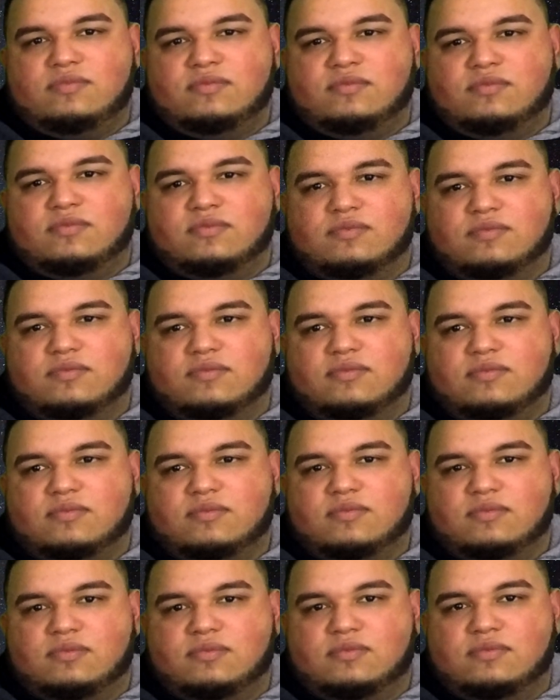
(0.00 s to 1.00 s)

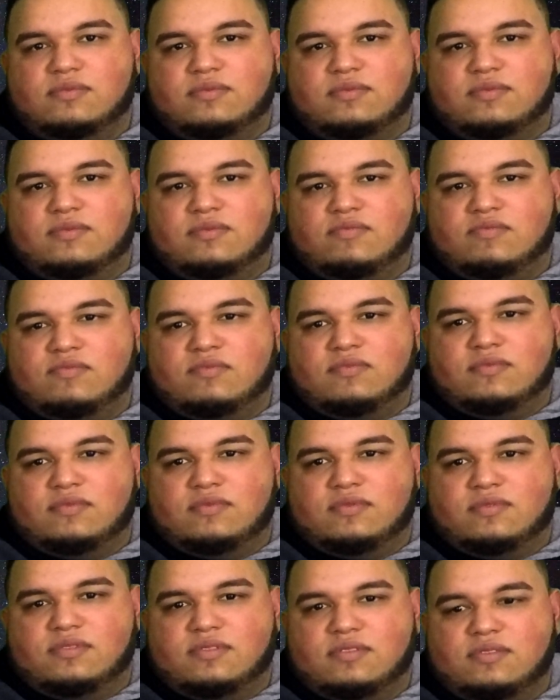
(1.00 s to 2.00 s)

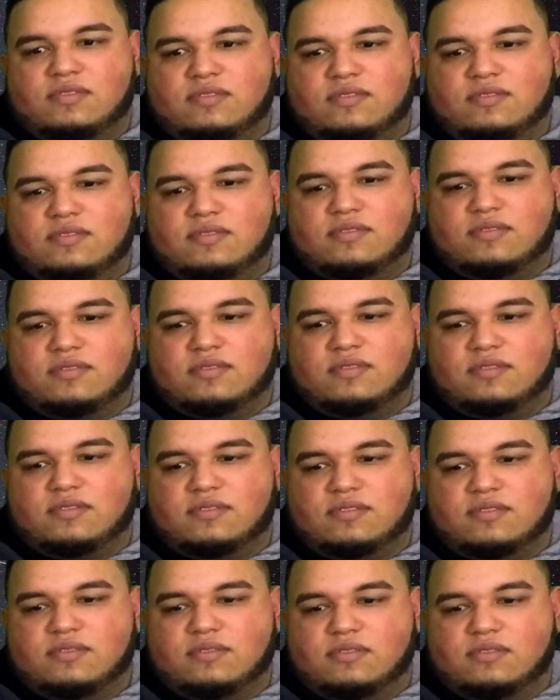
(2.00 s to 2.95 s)
(not speaking)